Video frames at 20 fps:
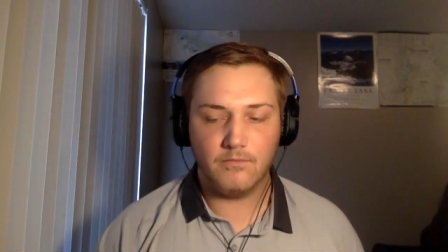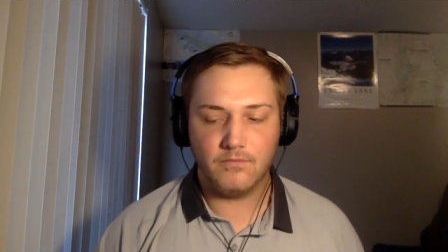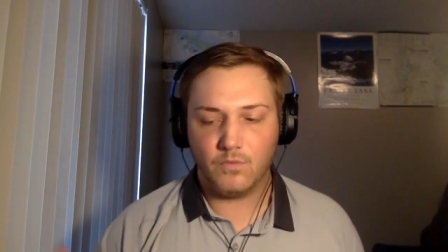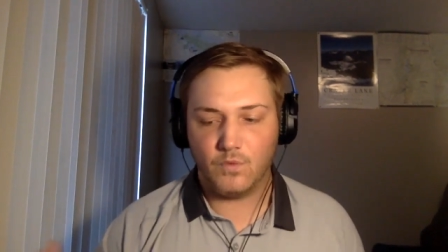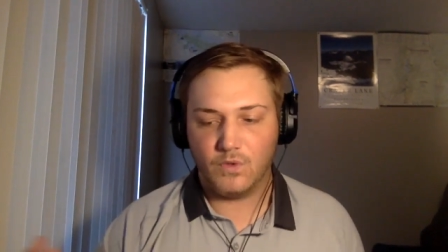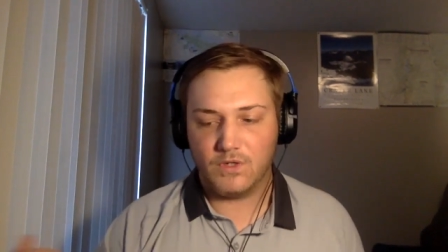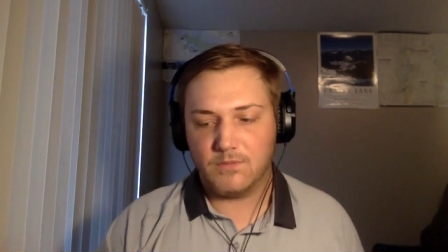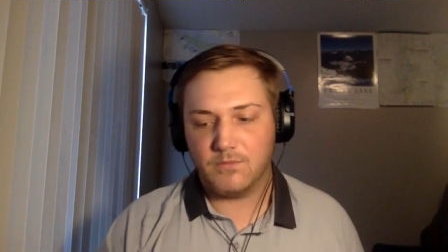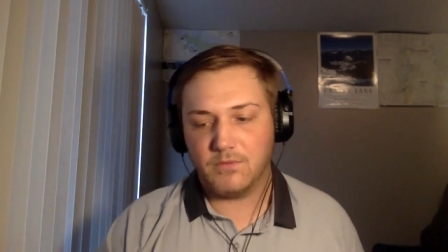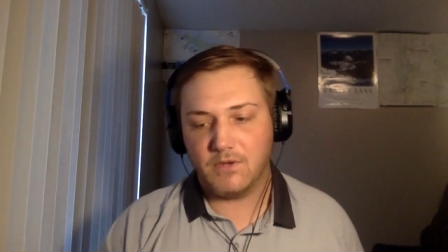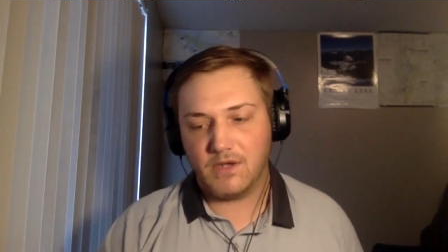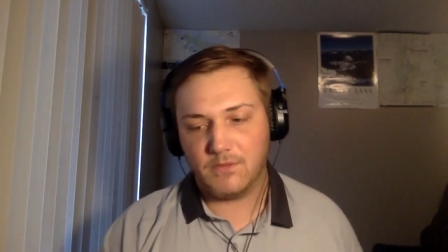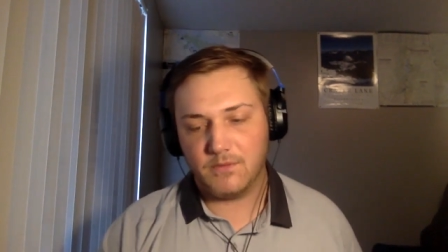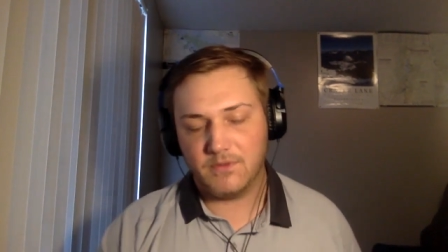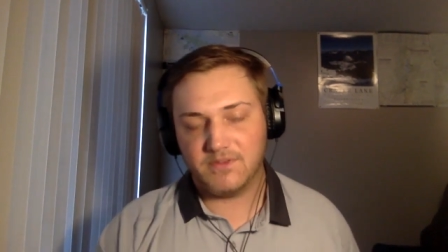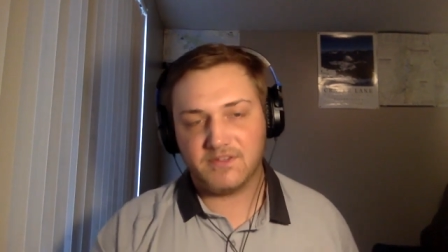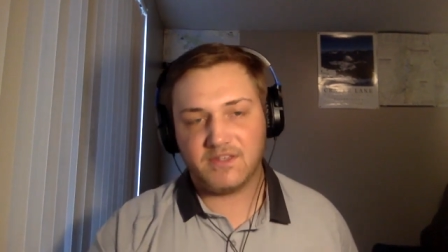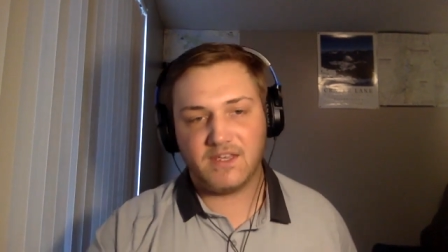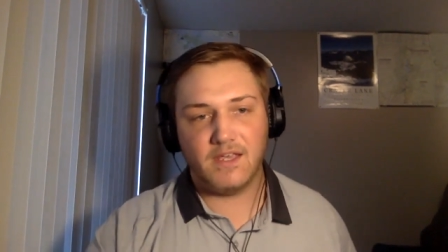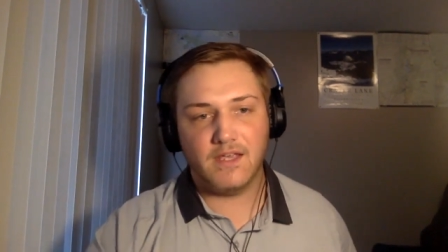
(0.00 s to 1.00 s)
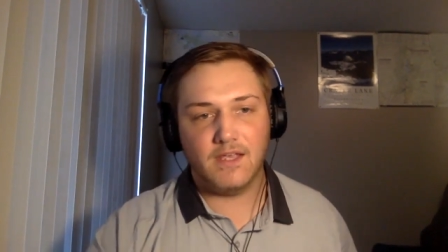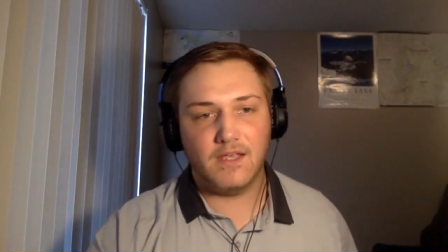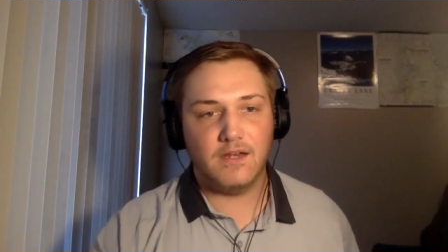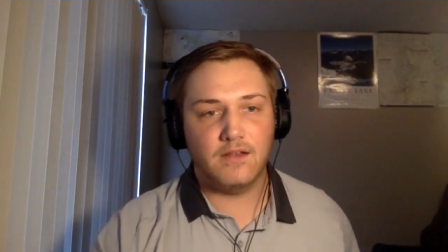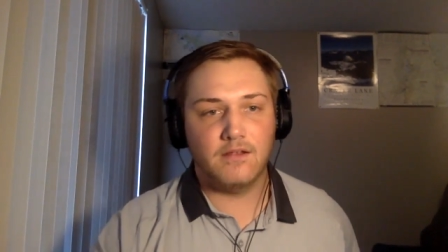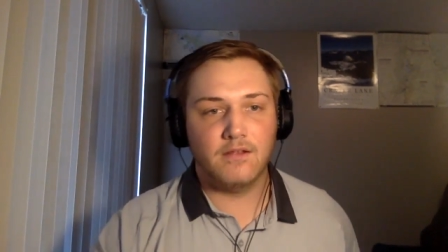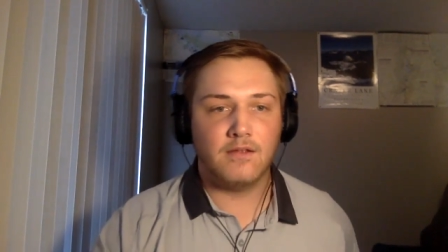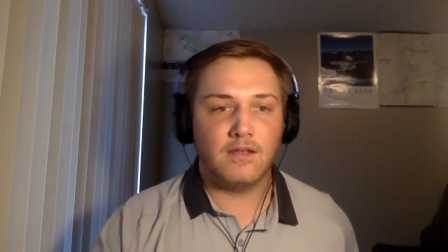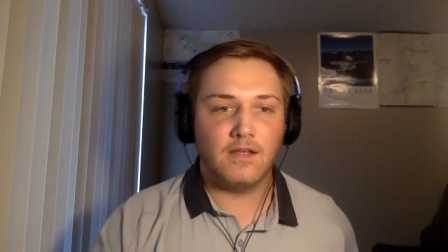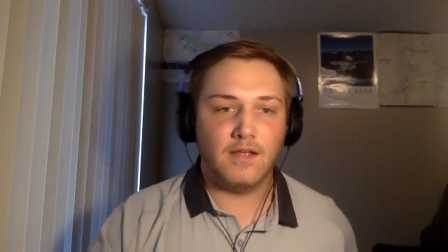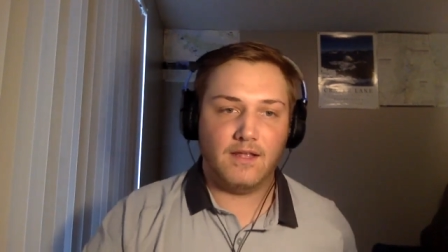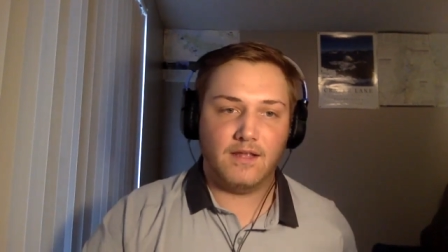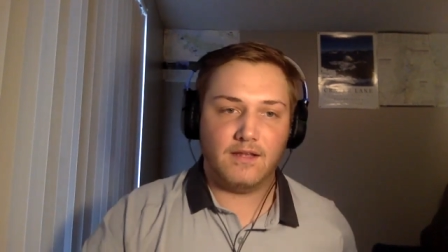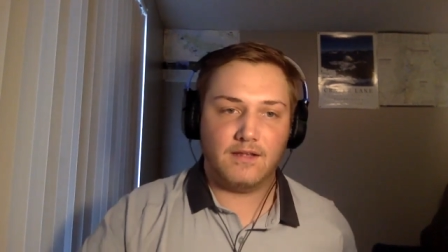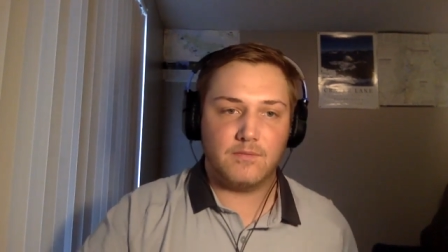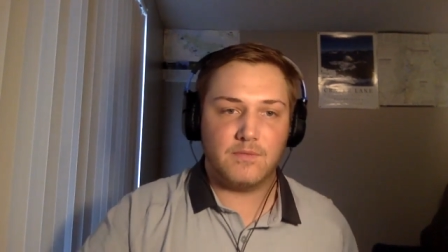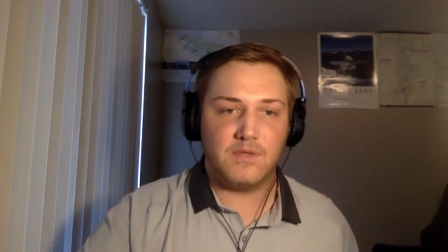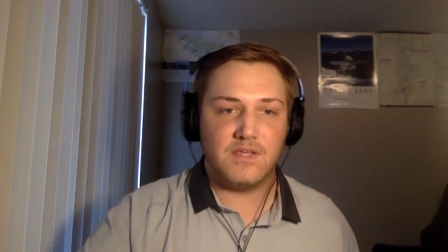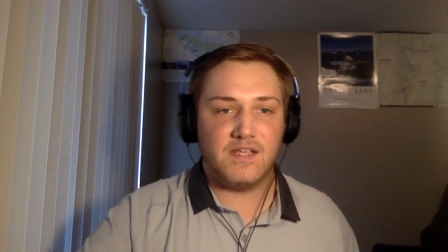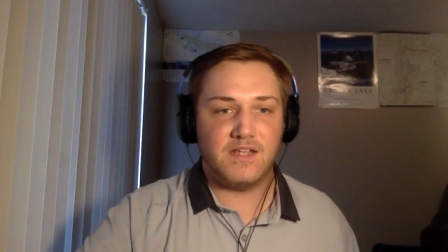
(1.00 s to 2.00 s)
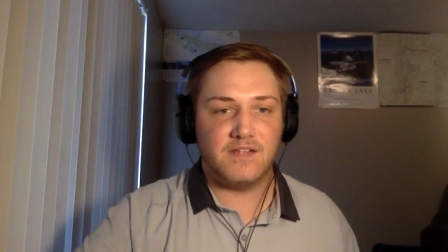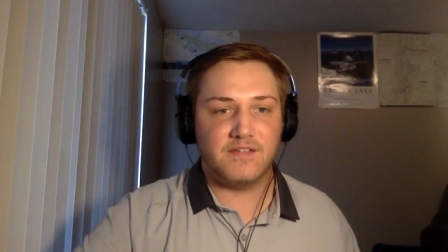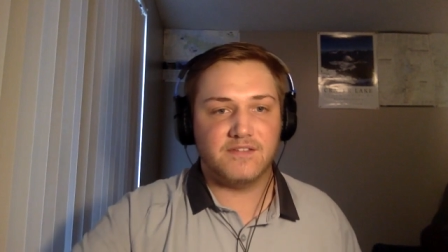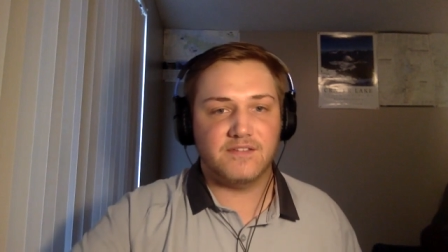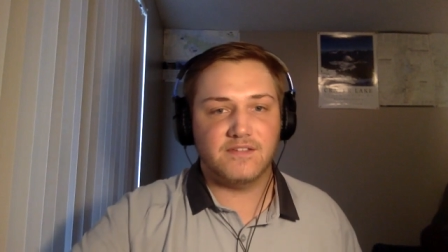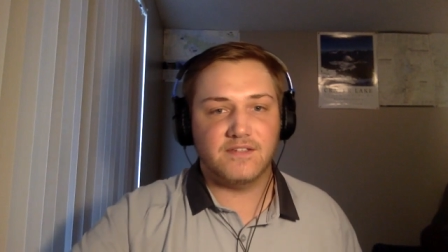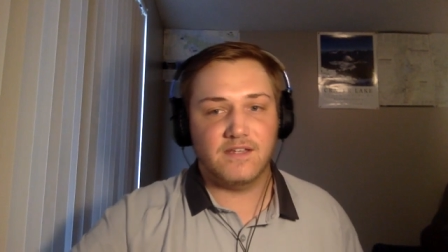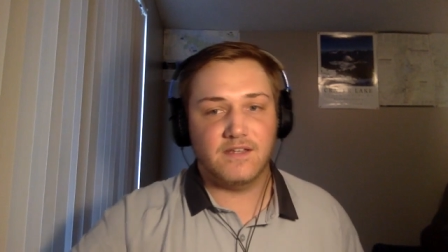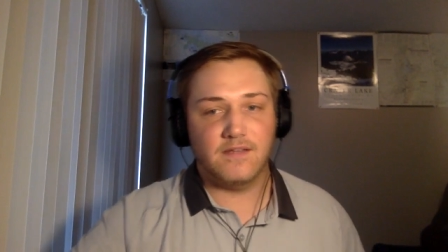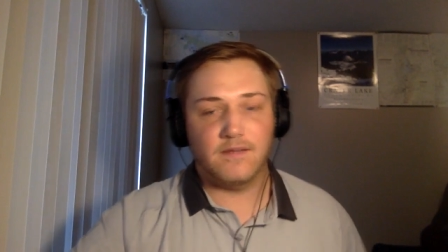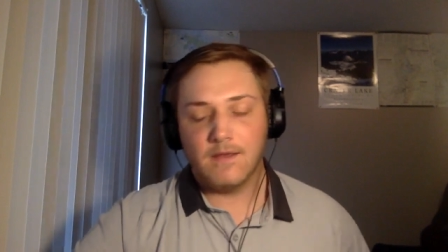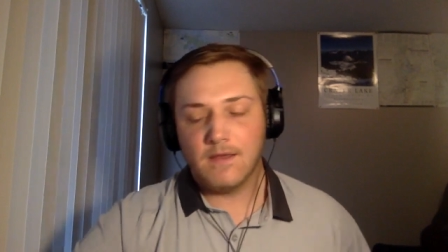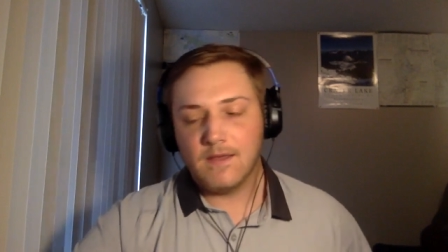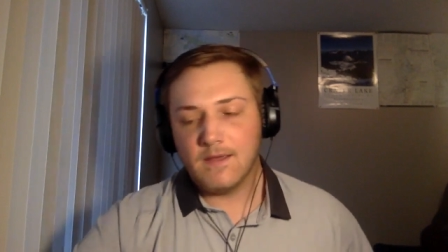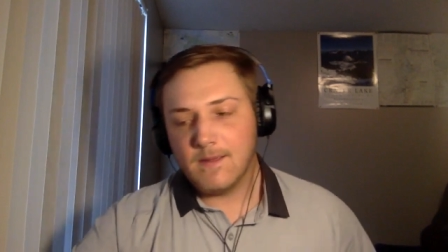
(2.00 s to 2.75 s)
when he played with his kid at the PNC.